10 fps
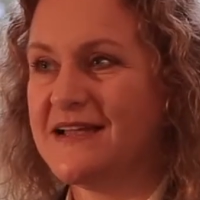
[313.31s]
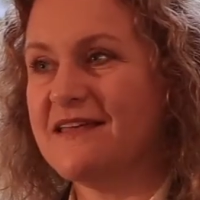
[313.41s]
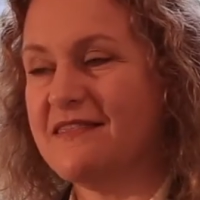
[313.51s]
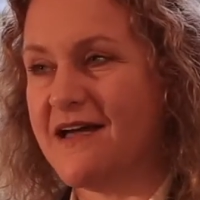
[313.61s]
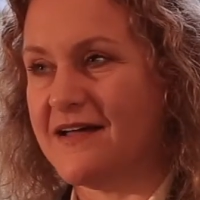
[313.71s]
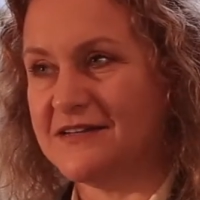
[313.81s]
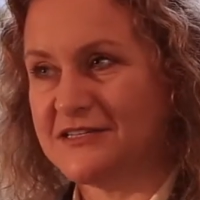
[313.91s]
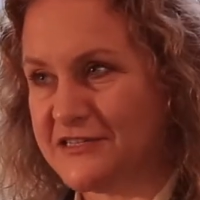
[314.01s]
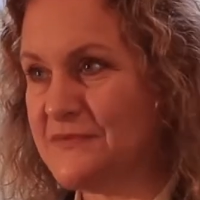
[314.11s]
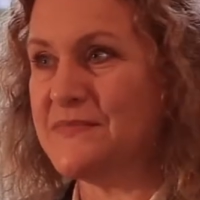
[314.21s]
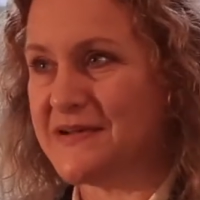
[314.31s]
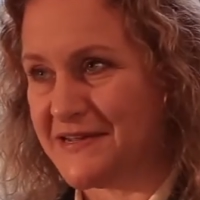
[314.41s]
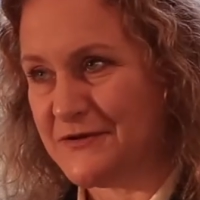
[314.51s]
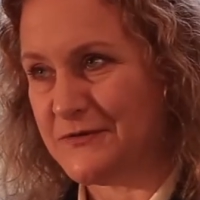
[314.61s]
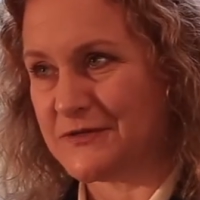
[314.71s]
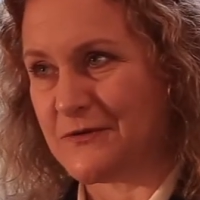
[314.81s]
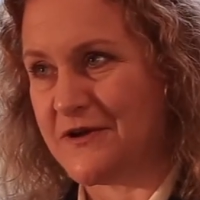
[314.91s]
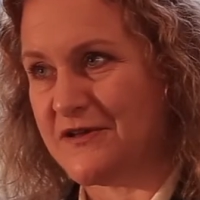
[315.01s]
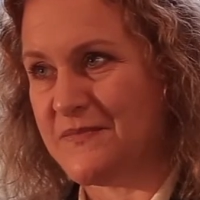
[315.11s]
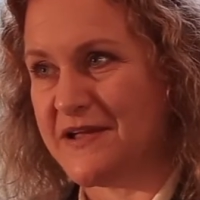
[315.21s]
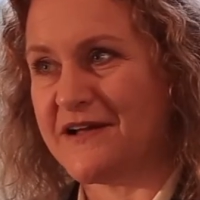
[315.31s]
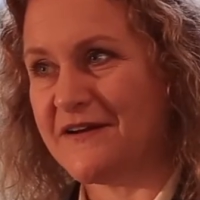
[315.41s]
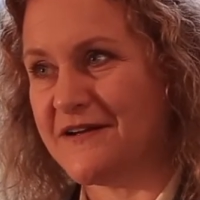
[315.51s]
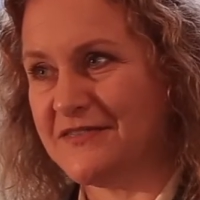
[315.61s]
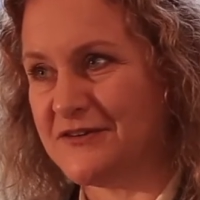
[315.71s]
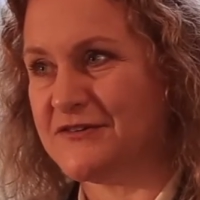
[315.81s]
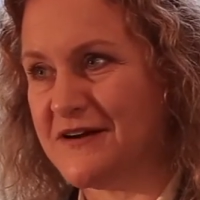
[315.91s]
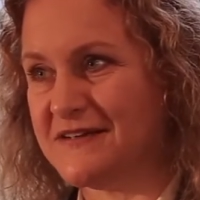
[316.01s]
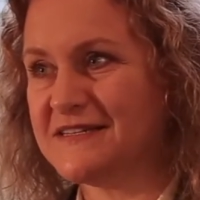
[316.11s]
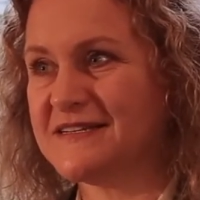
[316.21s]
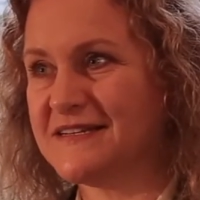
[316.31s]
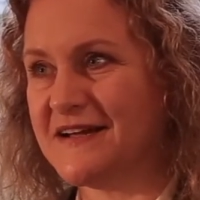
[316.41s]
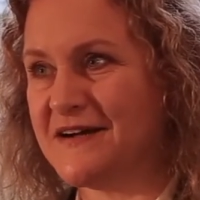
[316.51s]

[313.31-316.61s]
that somebody who is going to be here at the trust